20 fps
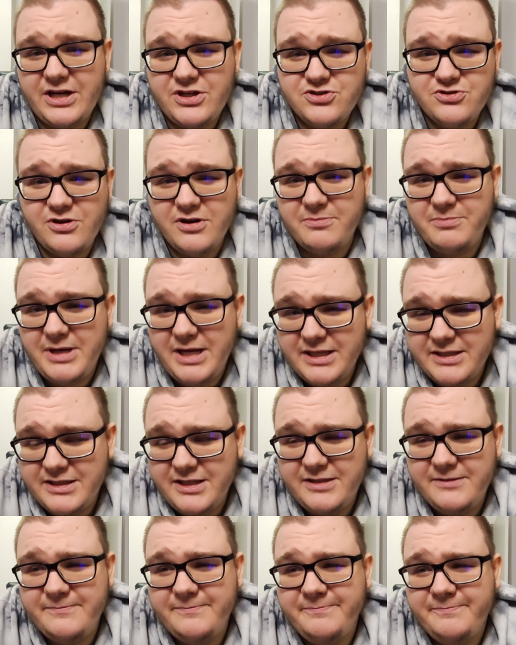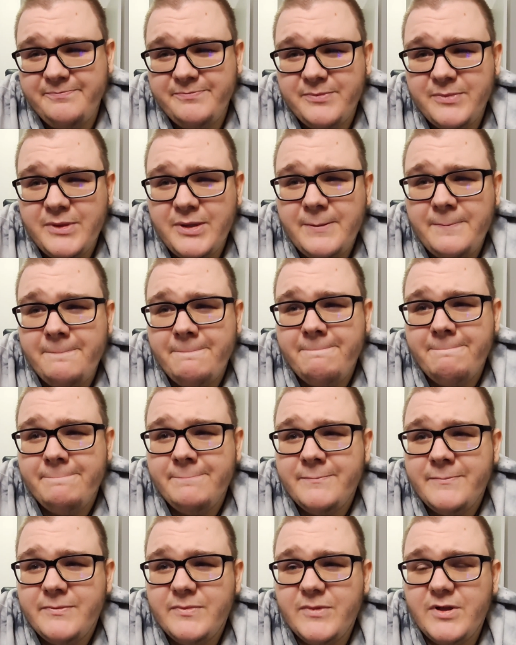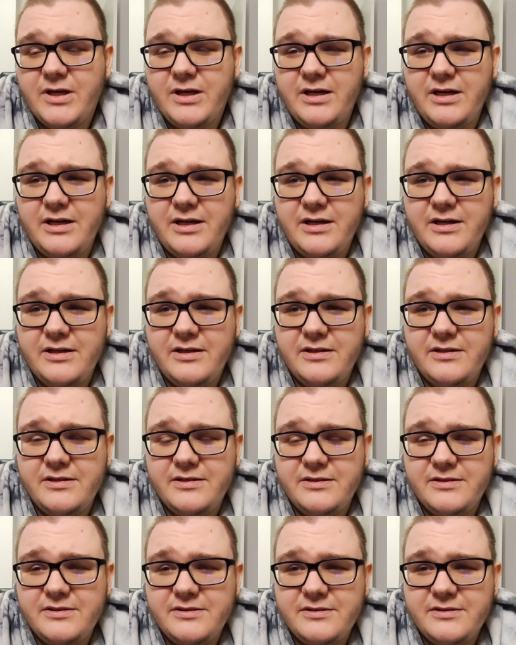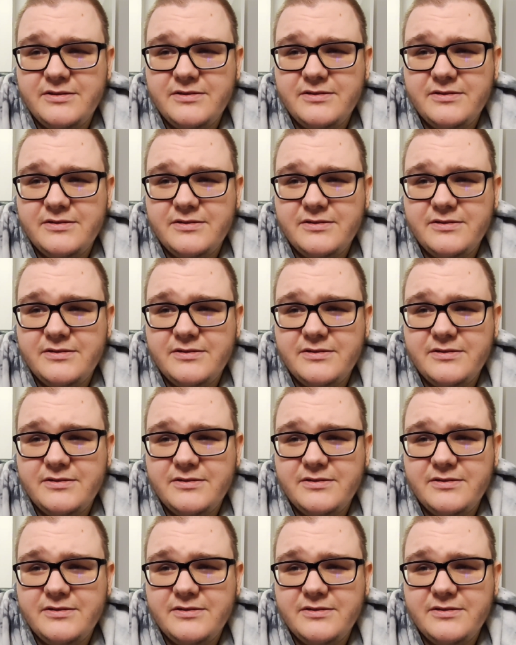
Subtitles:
extra back then. But